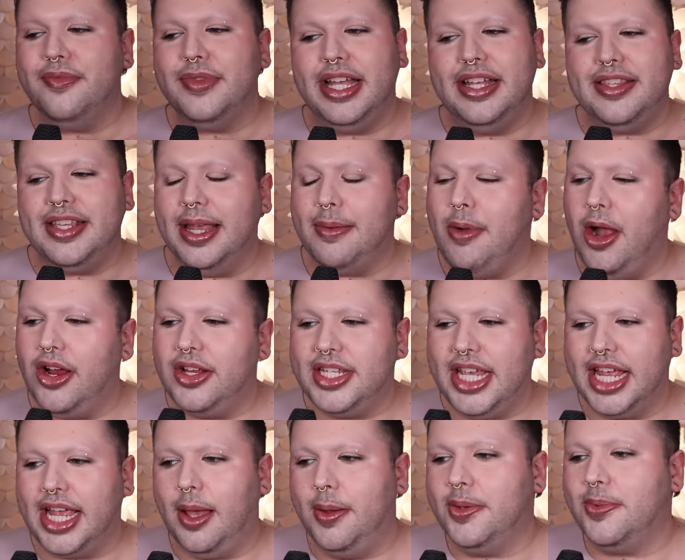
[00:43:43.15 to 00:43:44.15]
It's like Marc
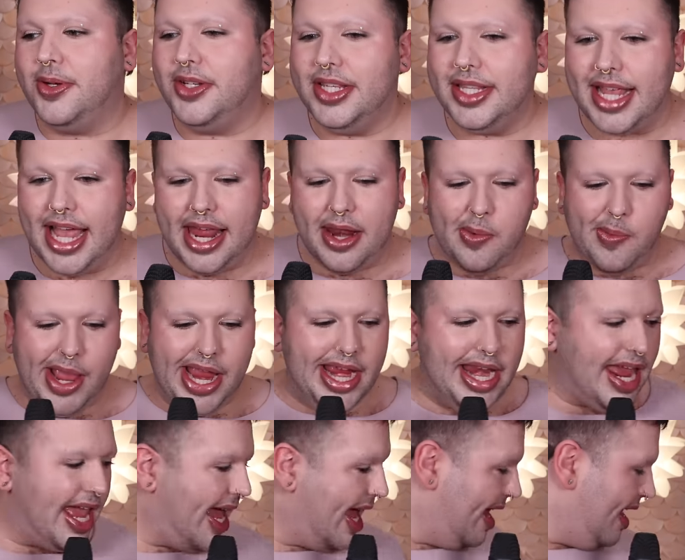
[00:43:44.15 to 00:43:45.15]
Jacobs. We're just kind of
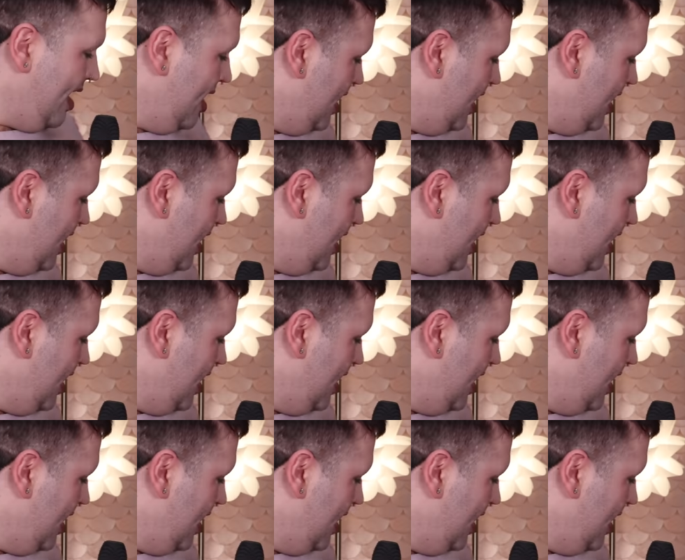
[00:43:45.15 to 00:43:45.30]
waiting.